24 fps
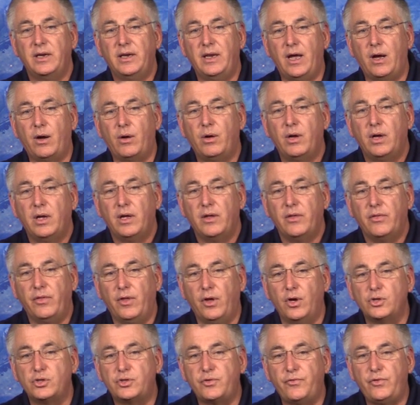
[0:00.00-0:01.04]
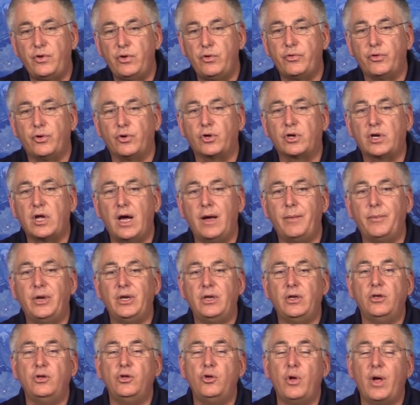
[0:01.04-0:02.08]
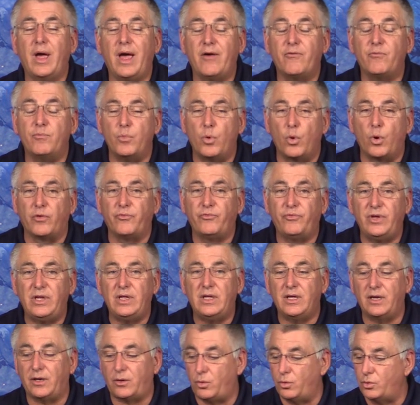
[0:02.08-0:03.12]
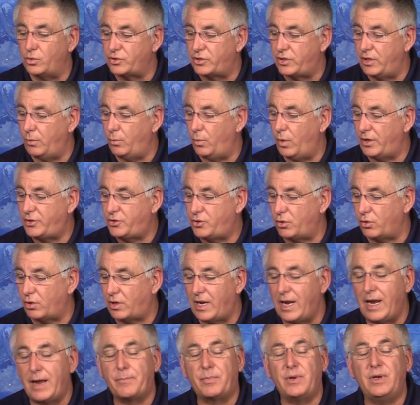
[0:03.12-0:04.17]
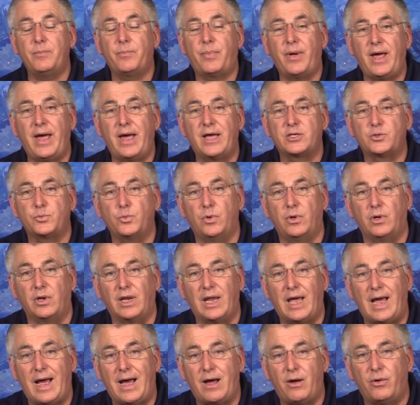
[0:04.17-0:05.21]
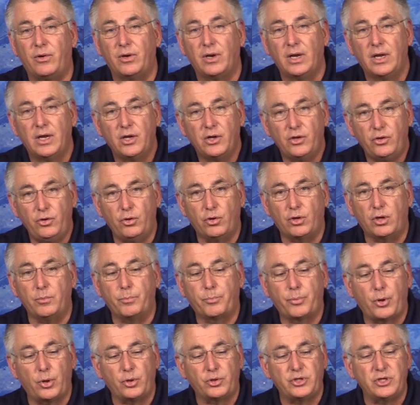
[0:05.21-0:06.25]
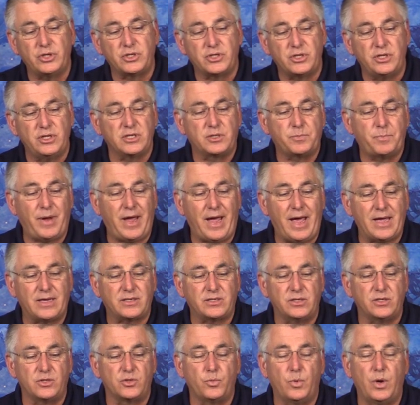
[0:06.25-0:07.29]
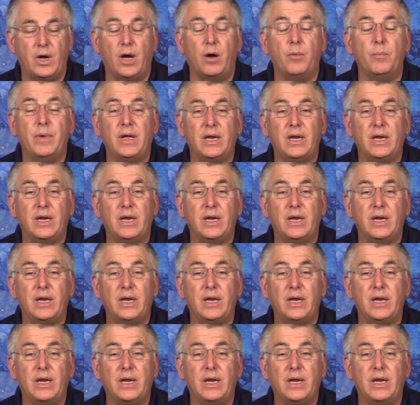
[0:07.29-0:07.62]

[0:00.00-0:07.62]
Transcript: Now, those of you that are coming and you have more vehicles than what your camping pass will allow, you can purchase this pass as well.